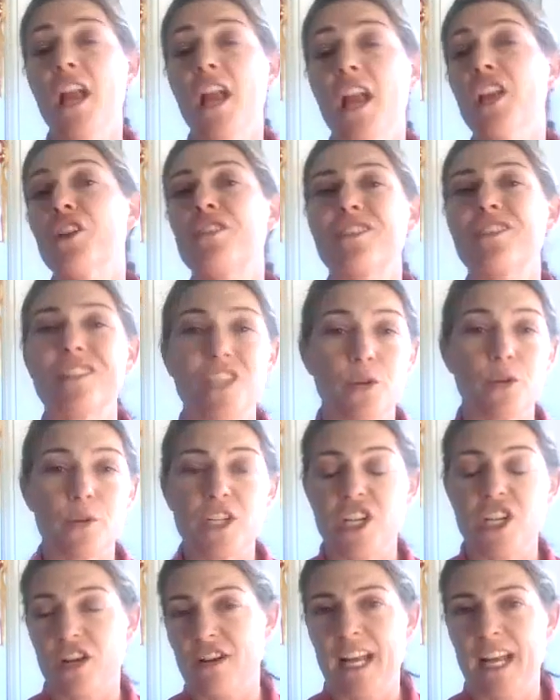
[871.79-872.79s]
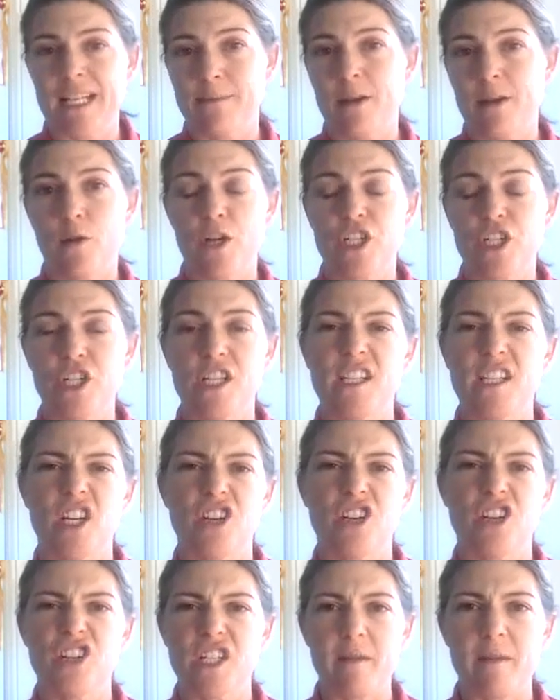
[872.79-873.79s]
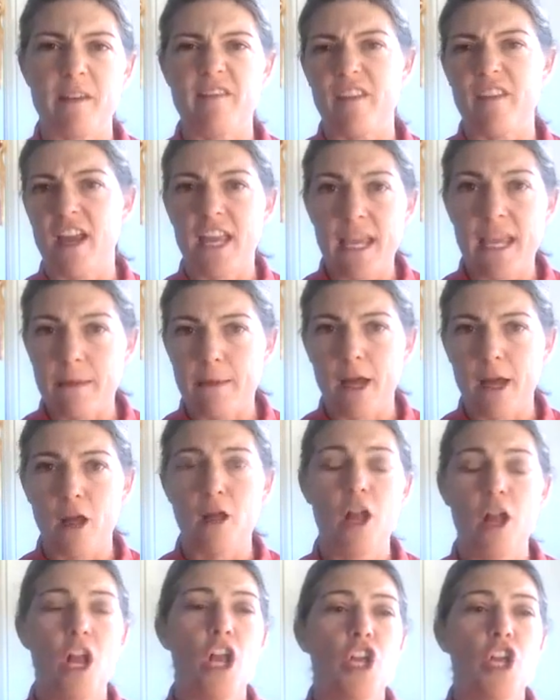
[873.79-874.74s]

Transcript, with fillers: You can still reach out and ask me questions. It'll just be via email,